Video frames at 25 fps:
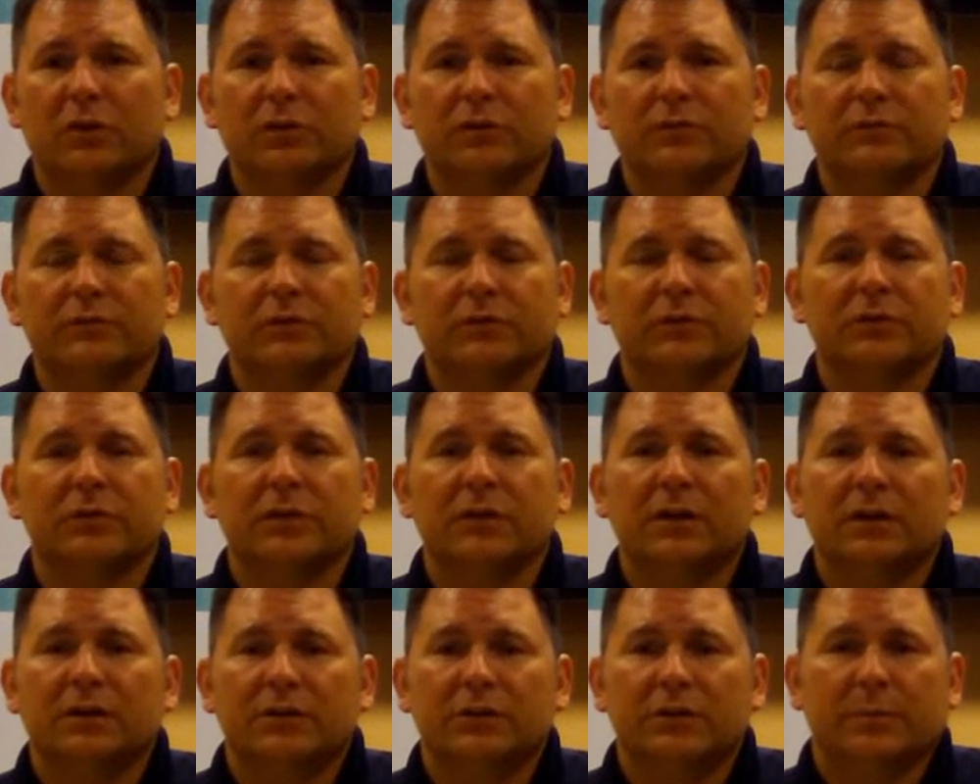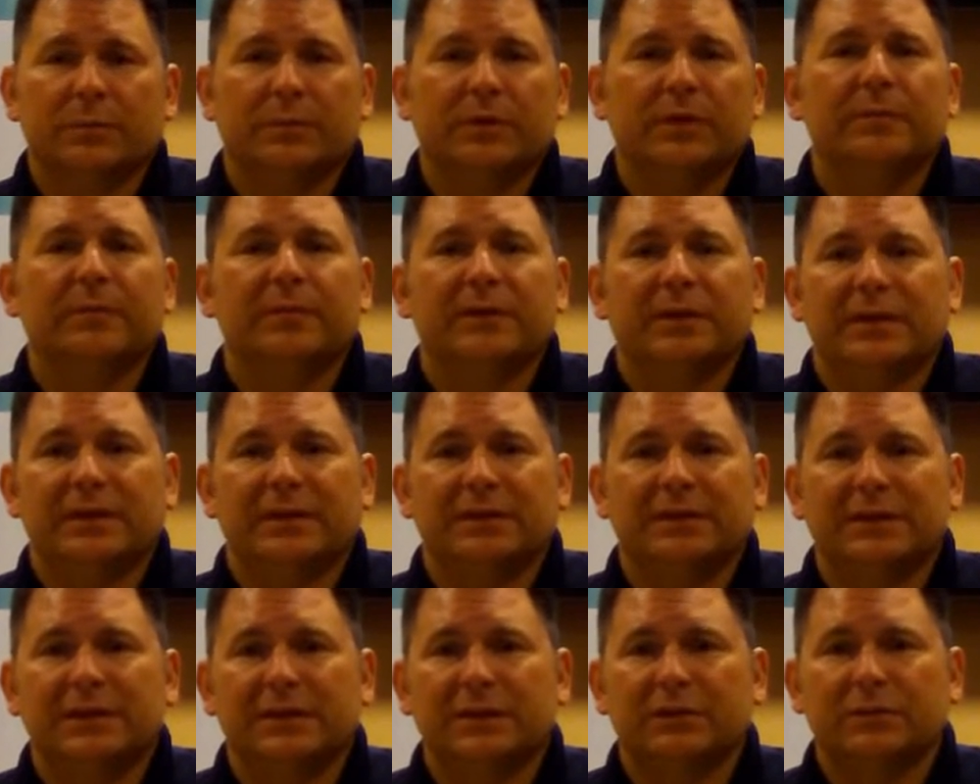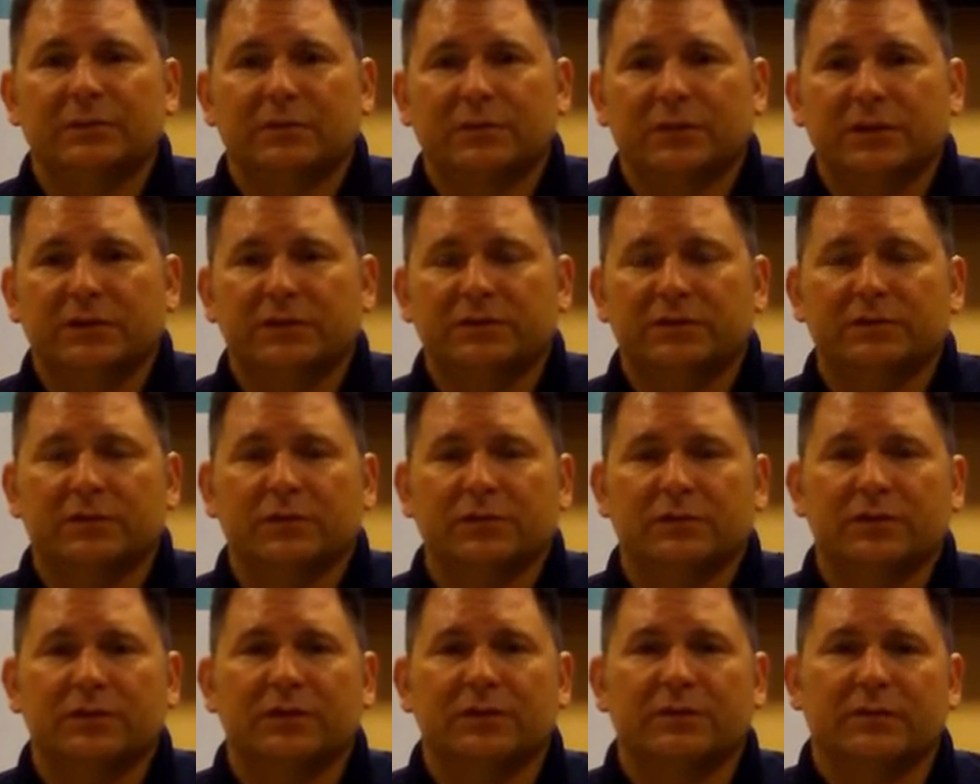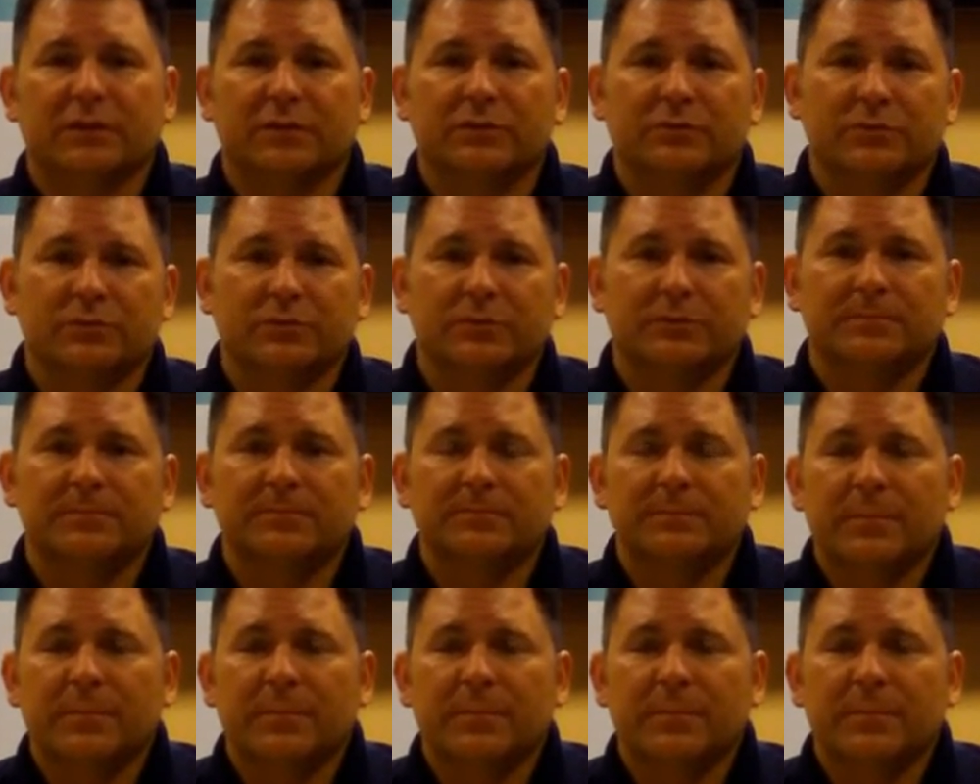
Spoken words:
of your PPE needs for each of those individuals.